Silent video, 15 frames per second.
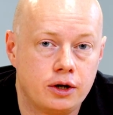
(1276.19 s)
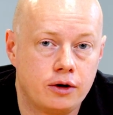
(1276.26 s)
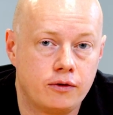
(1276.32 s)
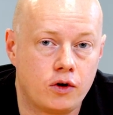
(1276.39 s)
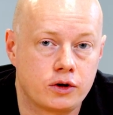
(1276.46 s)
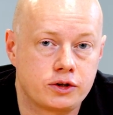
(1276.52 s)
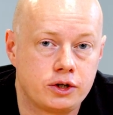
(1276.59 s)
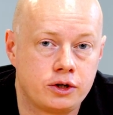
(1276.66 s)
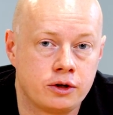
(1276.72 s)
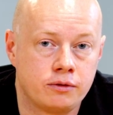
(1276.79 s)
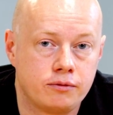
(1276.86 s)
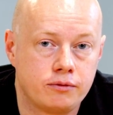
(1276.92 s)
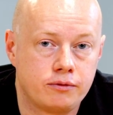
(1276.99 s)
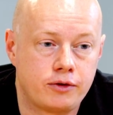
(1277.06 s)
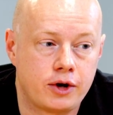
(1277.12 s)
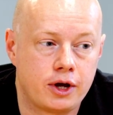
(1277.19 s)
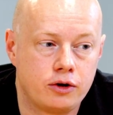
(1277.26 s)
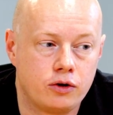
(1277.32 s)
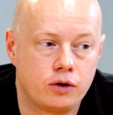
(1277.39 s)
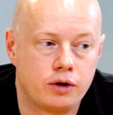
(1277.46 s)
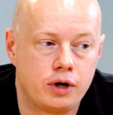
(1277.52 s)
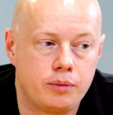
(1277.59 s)
of oxygen via a
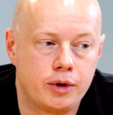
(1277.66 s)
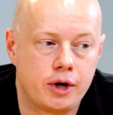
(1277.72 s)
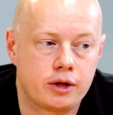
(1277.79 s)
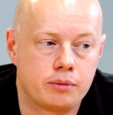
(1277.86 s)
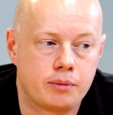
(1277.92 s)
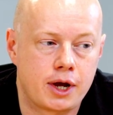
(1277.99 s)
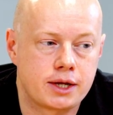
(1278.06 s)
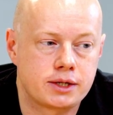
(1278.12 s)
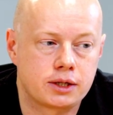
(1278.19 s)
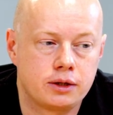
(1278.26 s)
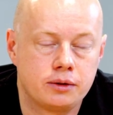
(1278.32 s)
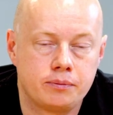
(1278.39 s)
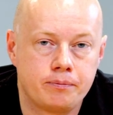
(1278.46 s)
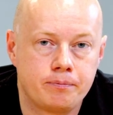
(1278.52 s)
non-rebreather mask.